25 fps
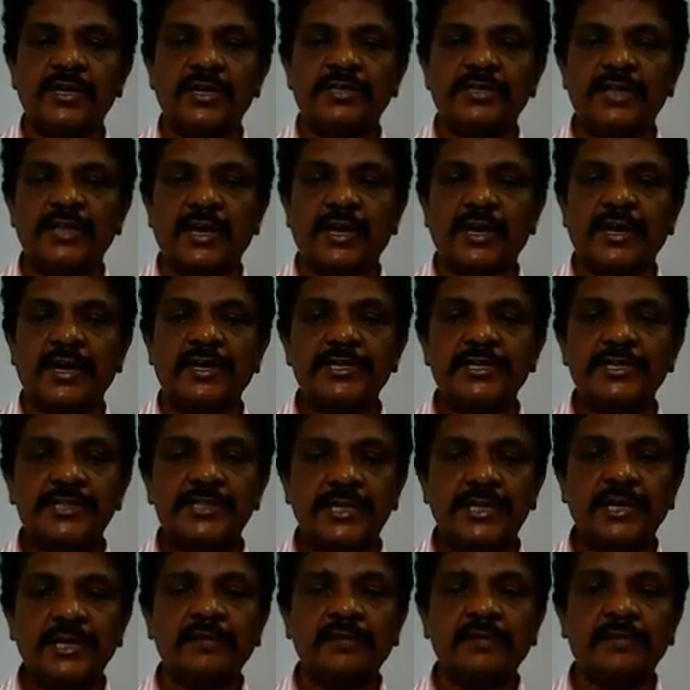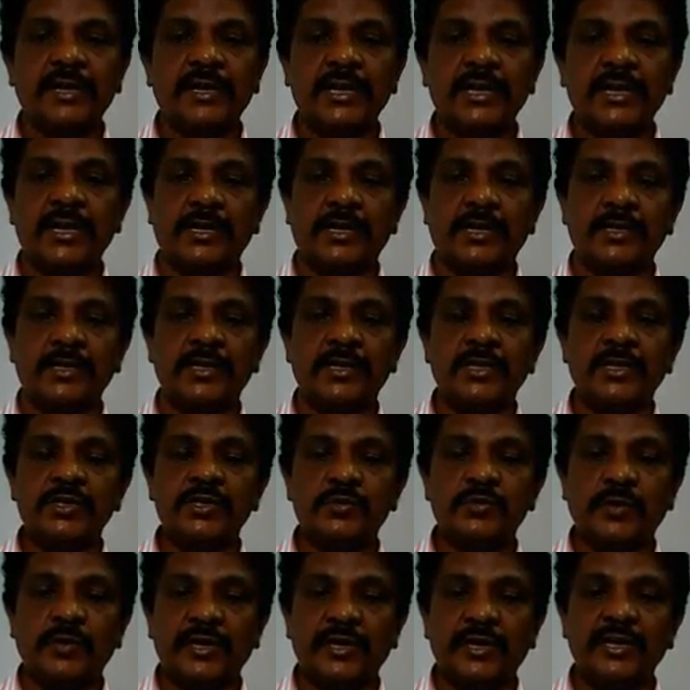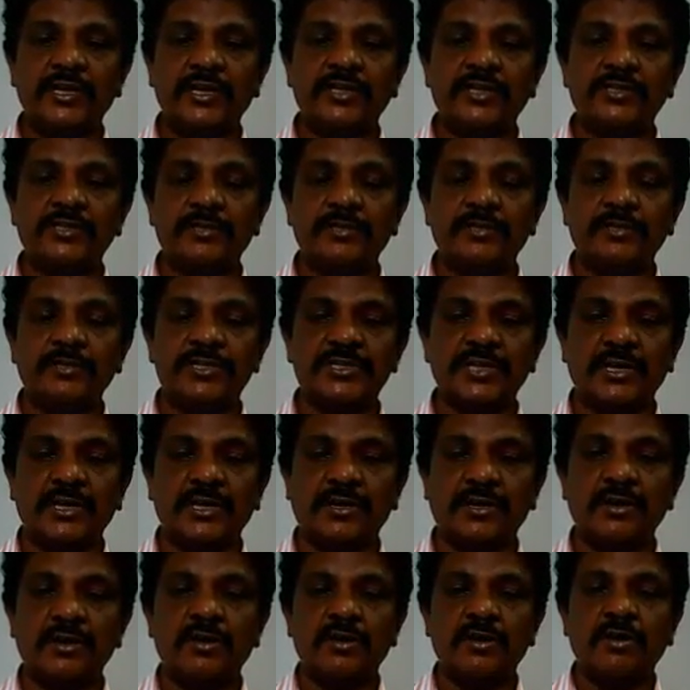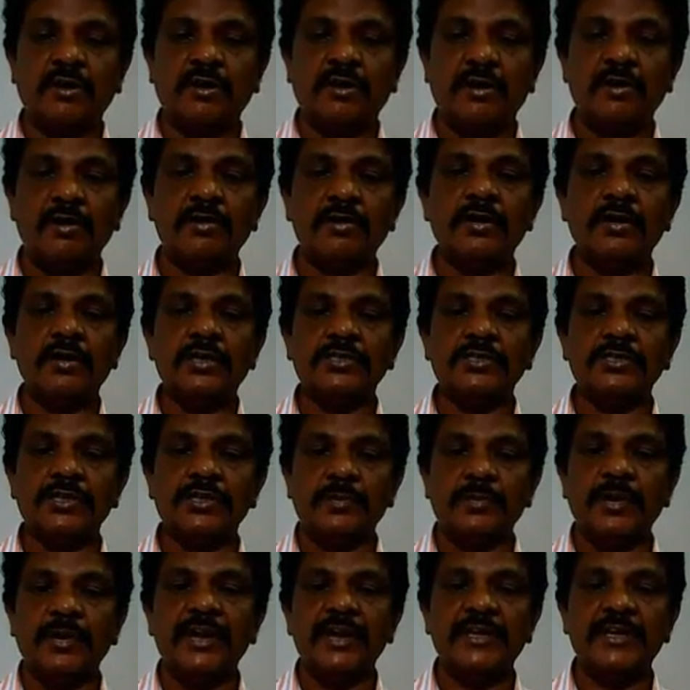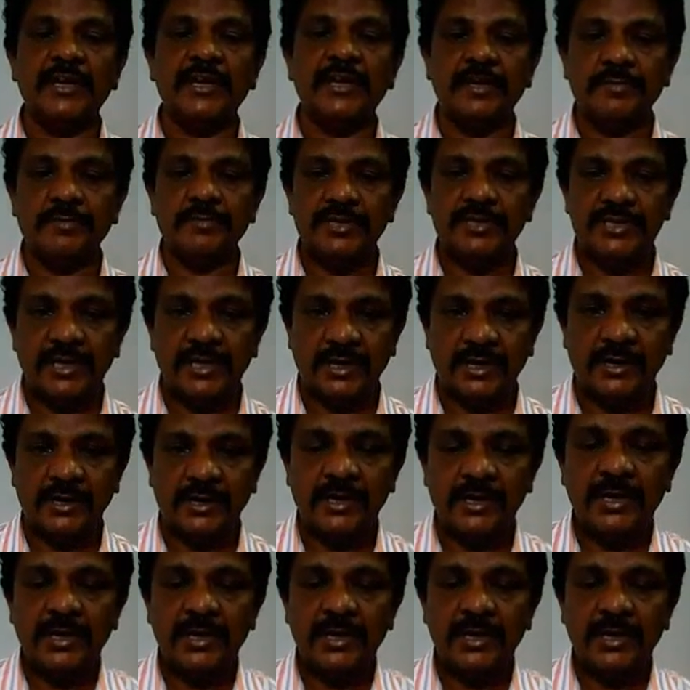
the condition of getting spontaneous emission or stimulated emission